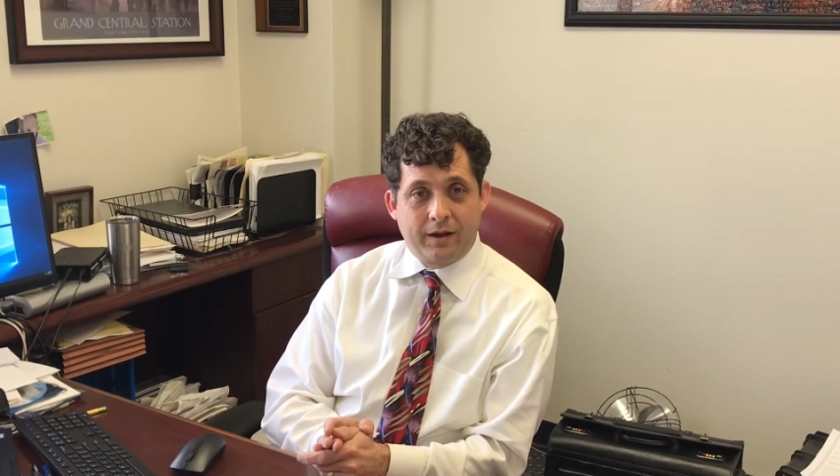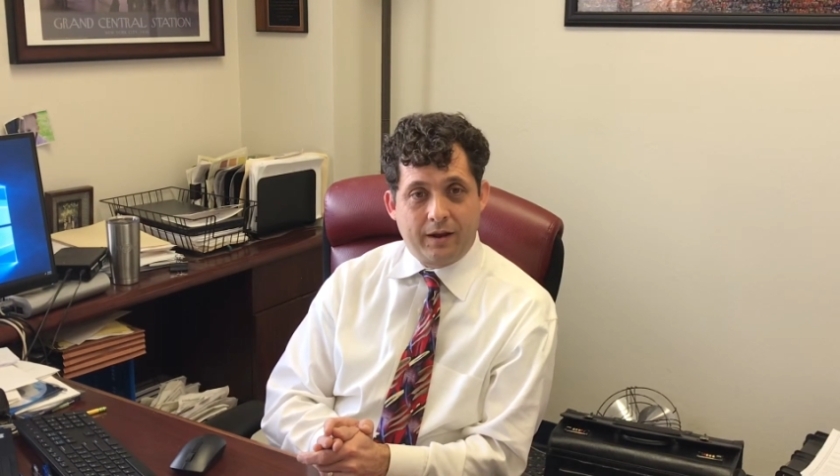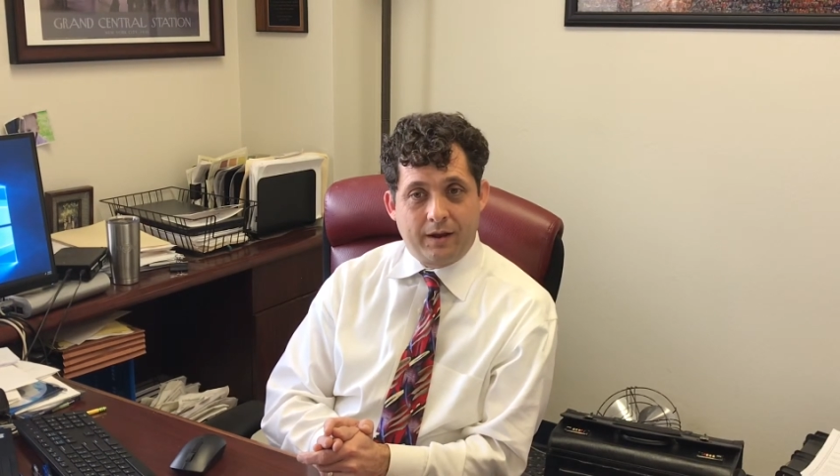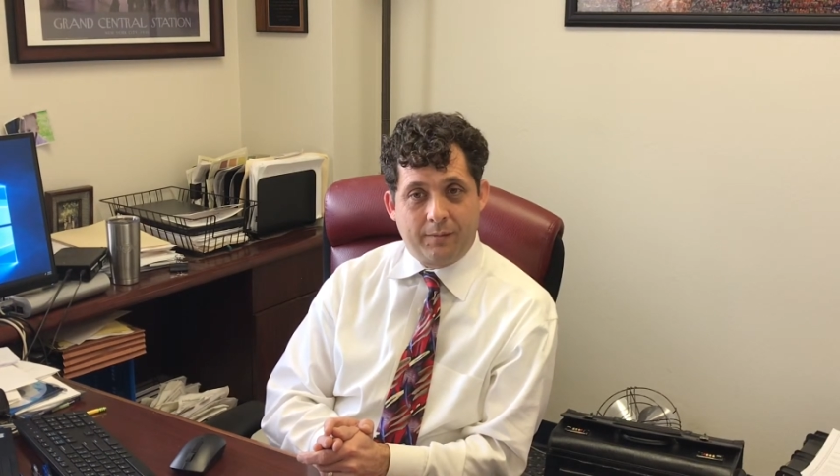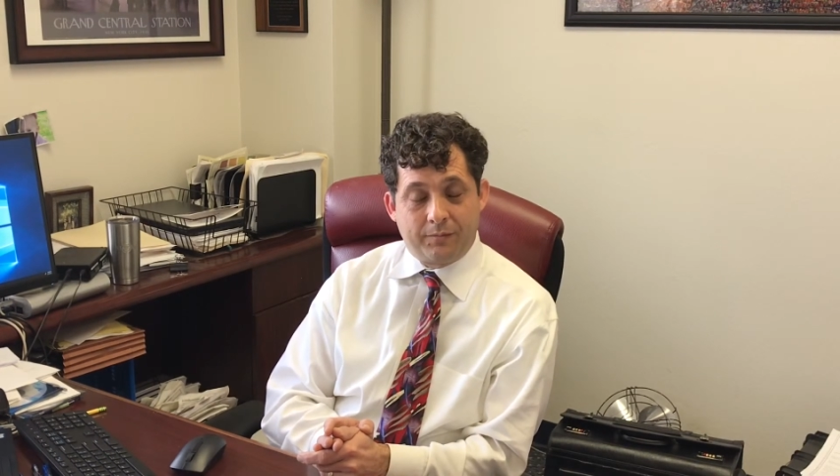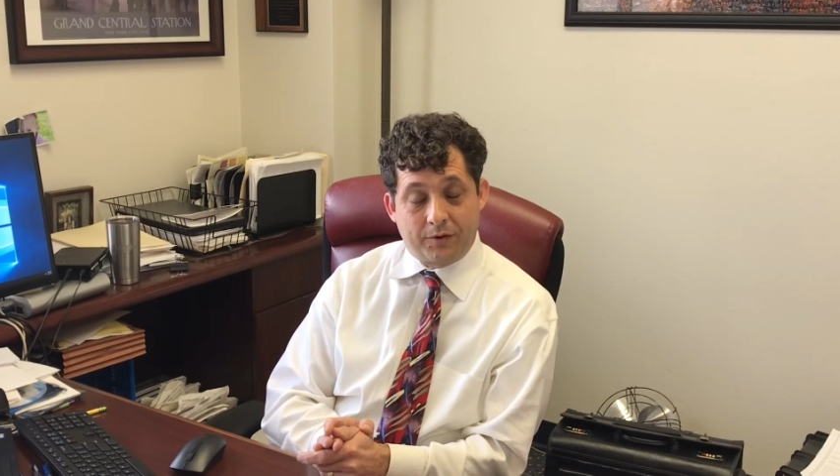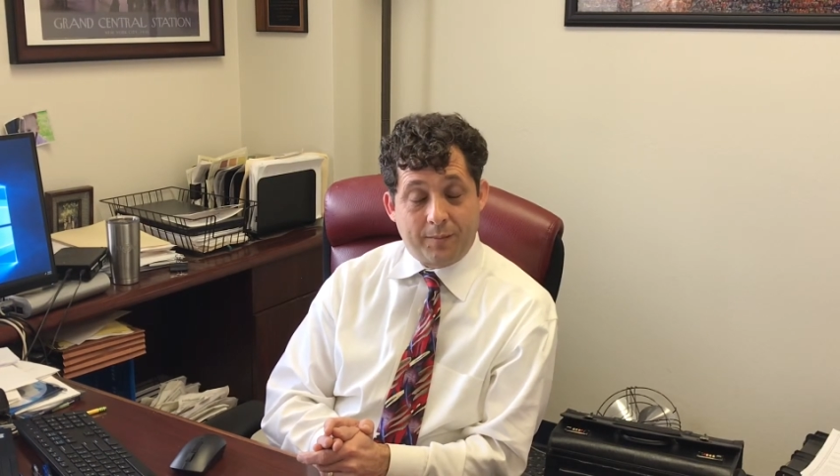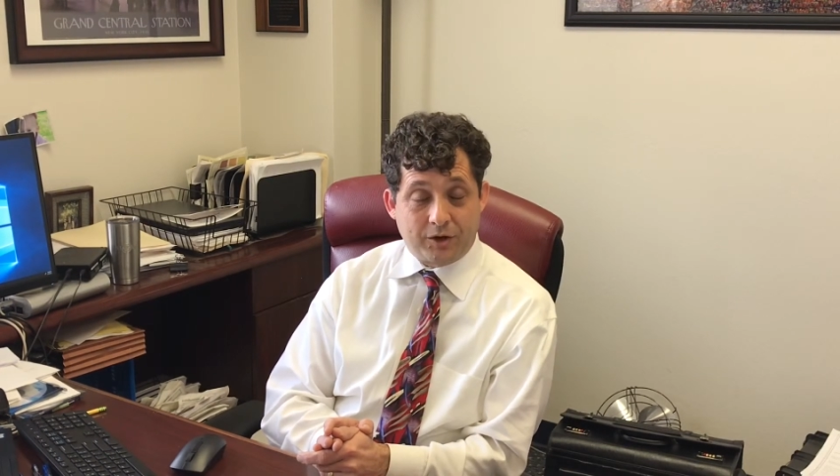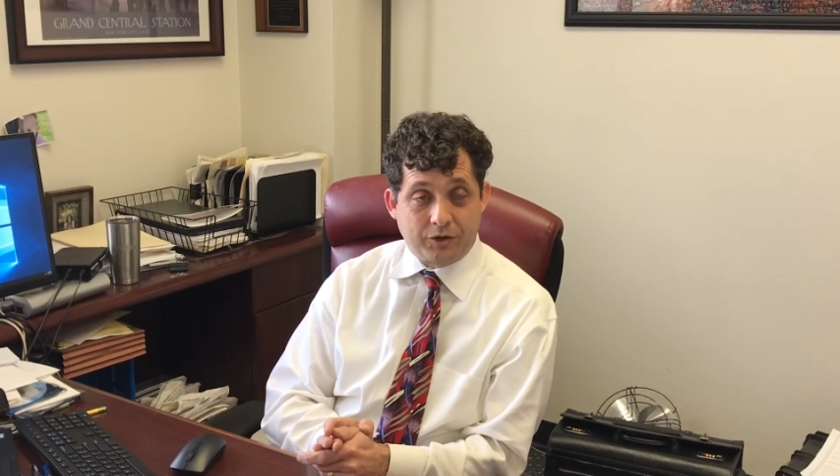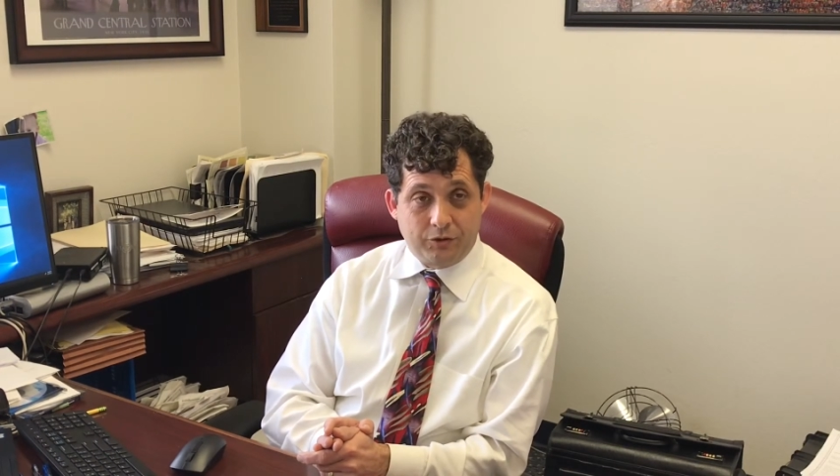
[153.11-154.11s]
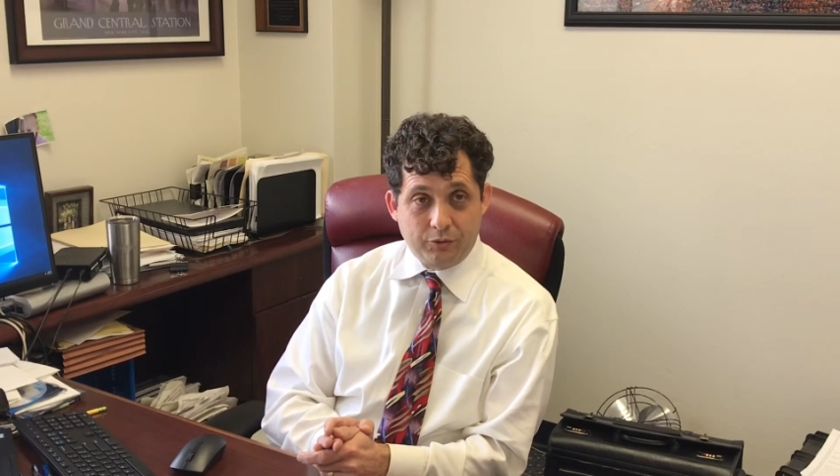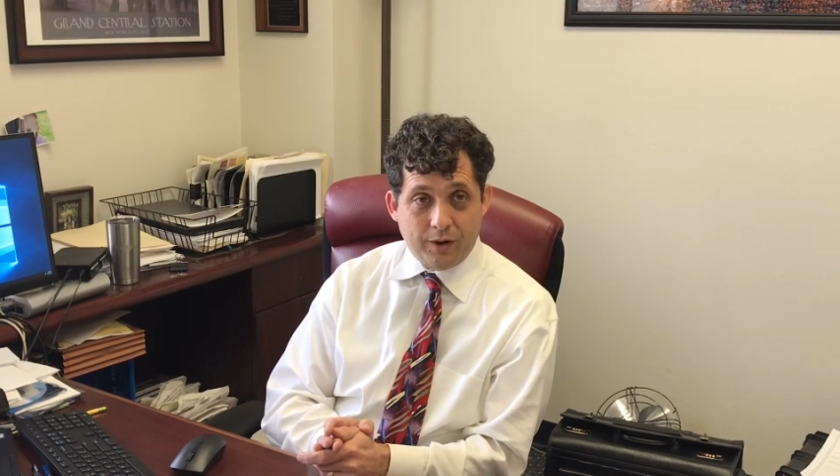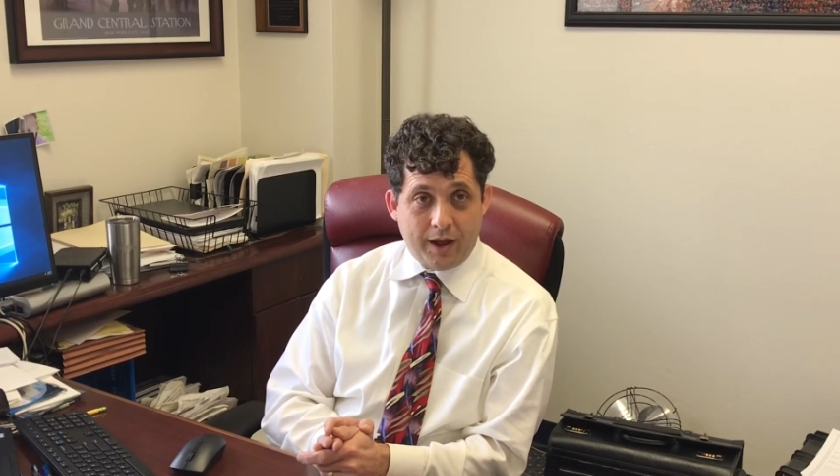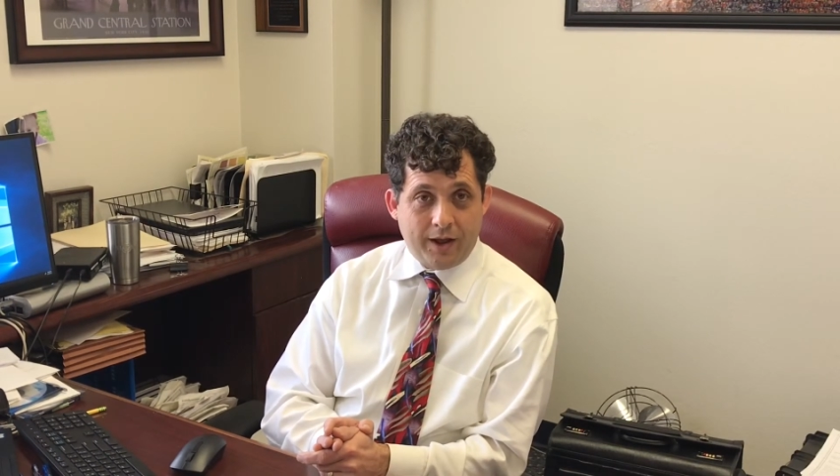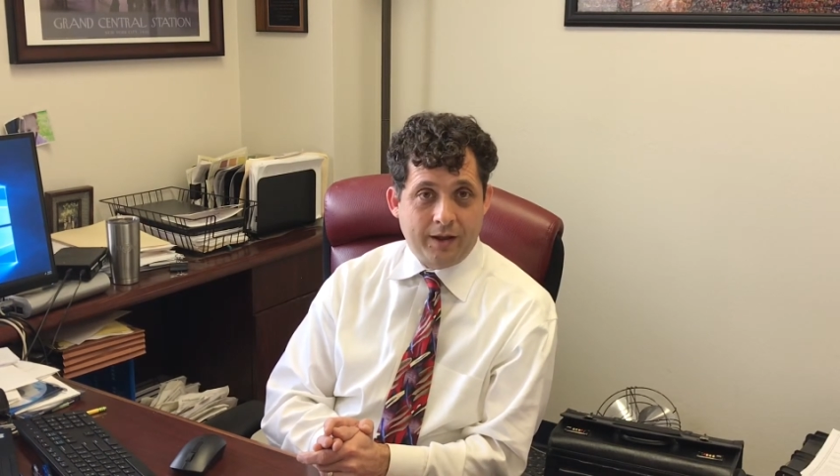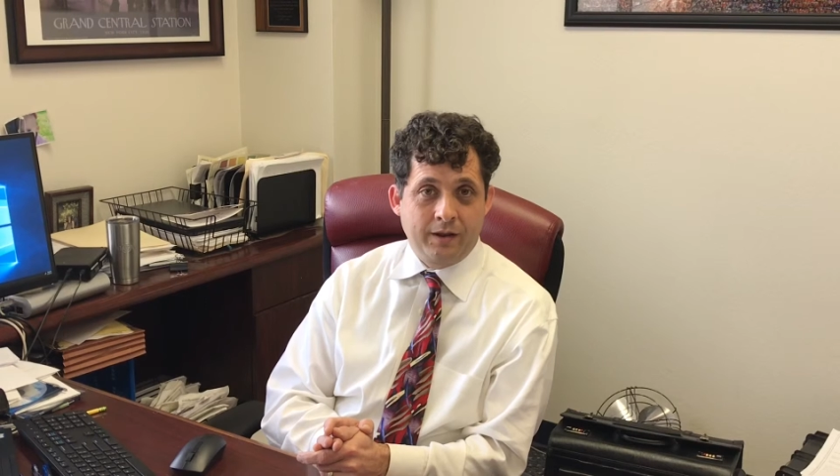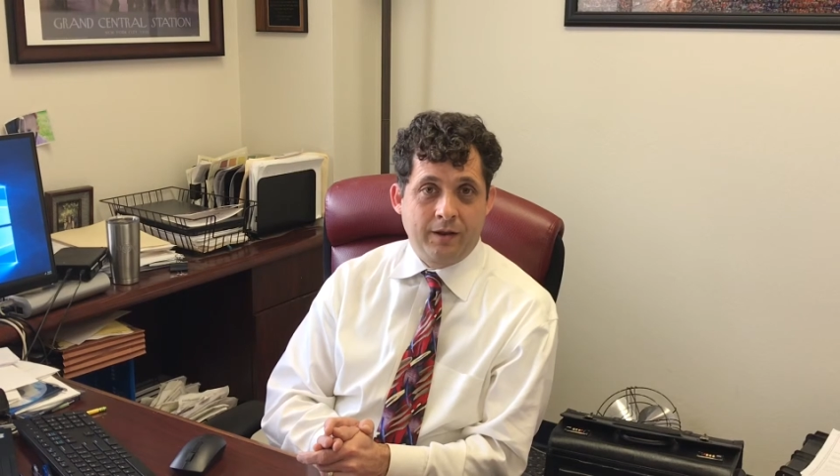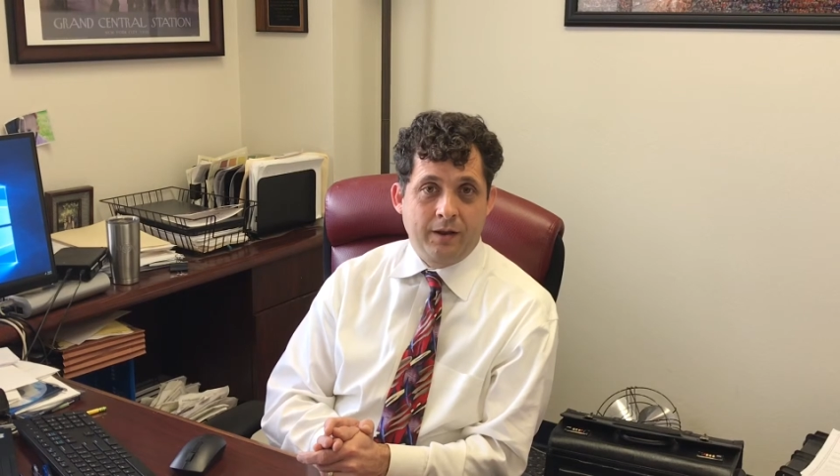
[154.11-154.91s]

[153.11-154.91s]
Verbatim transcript: um, some actually do die,